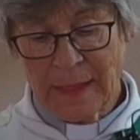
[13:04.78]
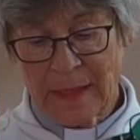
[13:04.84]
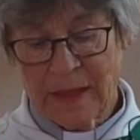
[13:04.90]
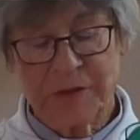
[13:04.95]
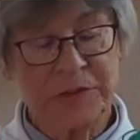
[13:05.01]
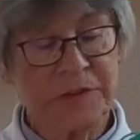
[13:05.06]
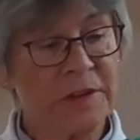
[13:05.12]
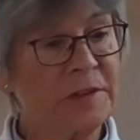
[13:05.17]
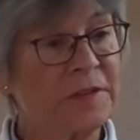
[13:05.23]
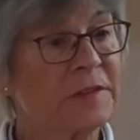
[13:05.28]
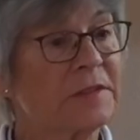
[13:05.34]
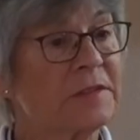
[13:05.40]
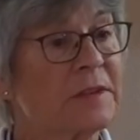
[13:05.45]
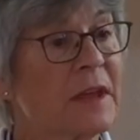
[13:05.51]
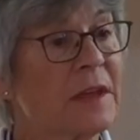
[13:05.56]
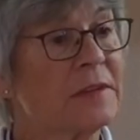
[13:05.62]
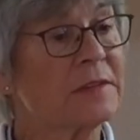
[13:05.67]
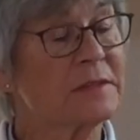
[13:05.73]
And Jesus
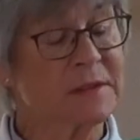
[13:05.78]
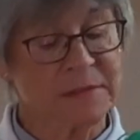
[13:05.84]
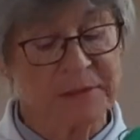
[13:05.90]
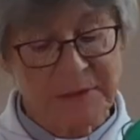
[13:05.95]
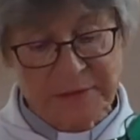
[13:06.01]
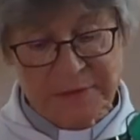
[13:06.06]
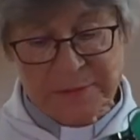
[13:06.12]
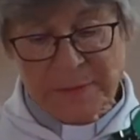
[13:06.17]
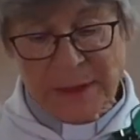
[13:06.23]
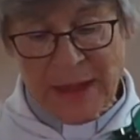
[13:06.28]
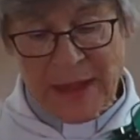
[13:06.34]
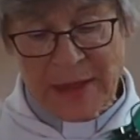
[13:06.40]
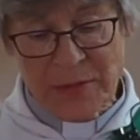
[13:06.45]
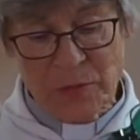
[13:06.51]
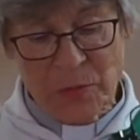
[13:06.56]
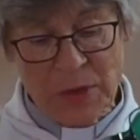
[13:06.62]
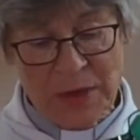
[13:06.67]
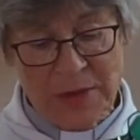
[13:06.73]
says that this
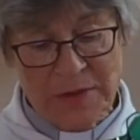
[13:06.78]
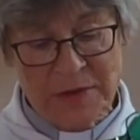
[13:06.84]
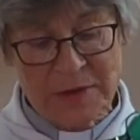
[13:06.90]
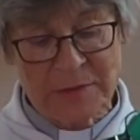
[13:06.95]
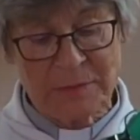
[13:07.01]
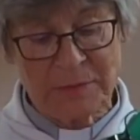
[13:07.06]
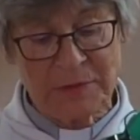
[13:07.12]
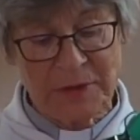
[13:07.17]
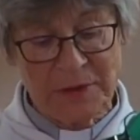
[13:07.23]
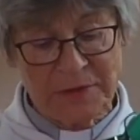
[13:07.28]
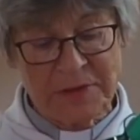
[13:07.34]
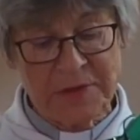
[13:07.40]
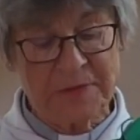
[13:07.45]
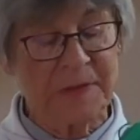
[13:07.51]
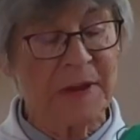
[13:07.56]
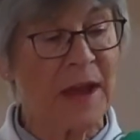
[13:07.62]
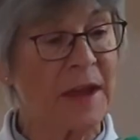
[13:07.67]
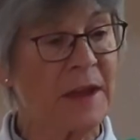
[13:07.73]
man went home
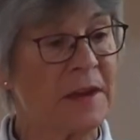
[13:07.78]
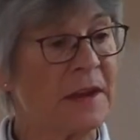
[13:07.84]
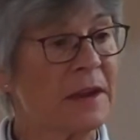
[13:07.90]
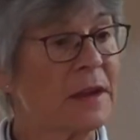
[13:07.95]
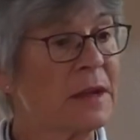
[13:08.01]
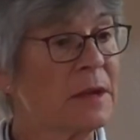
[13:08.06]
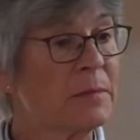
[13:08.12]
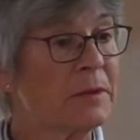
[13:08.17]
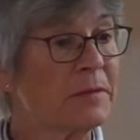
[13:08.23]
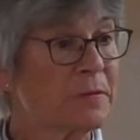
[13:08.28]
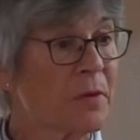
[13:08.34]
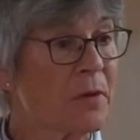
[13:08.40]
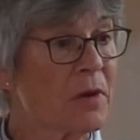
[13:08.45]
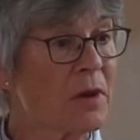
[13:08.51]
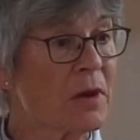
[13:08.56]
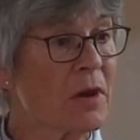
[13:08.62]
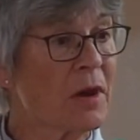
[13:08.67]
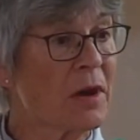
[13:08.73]
justified before
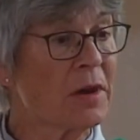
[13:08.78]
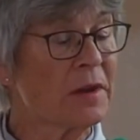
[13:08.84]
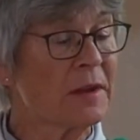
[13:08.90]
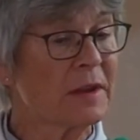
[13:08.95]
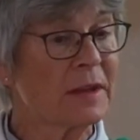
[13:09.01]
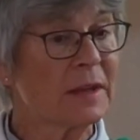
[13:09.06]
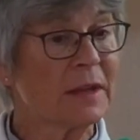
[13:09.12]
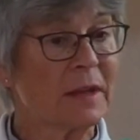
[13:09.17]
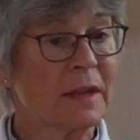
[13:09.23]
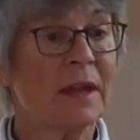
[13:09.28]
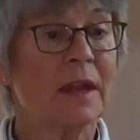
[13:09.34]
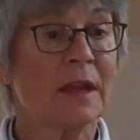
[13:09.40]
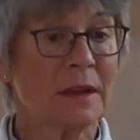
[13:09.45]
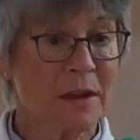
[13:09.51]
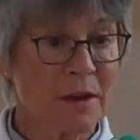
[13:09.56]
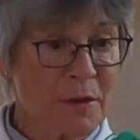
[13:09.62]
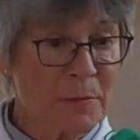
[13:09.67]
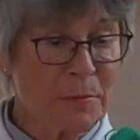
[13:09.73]
God
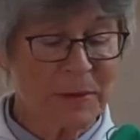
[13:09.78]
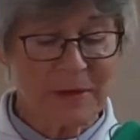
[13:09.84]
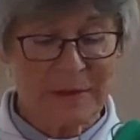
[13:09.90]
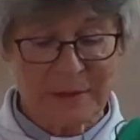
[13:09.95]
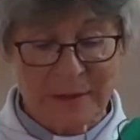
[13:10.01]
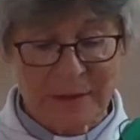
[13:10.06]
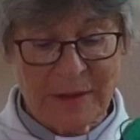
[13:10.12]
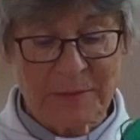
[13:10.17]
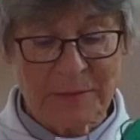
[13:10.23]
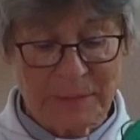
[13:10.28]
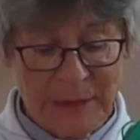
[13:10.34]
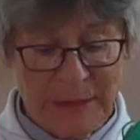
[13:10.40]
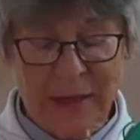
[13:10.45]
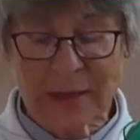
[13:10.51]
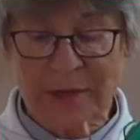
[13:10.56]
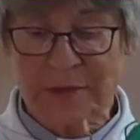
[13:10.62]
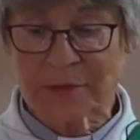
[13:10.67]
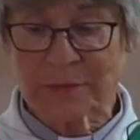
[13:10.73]
and hopefully
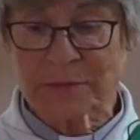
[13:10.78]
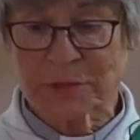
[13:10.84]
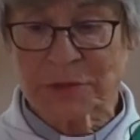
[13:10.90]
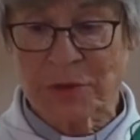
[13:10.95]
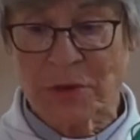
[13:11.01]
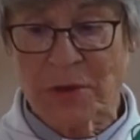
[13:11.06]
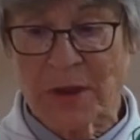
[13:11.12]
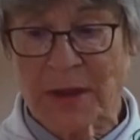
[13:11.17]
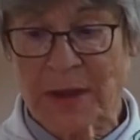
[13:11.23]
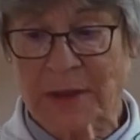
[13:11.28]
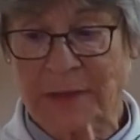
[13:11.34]
feeling some joy.